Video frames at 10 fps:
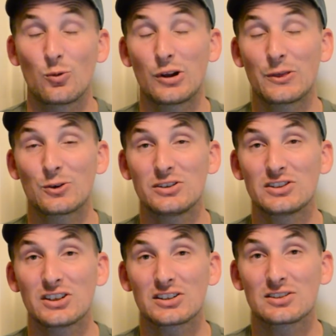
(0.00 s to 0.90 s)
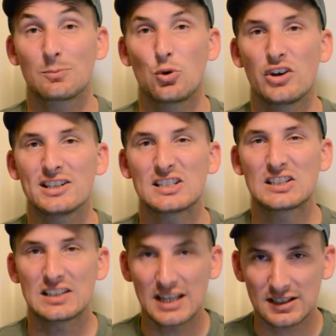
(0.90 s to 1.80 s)

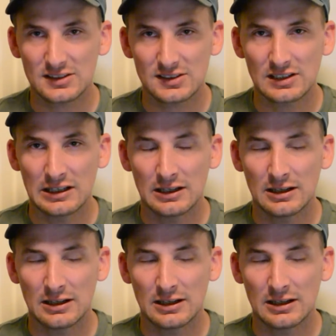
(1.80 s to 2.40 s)
136.6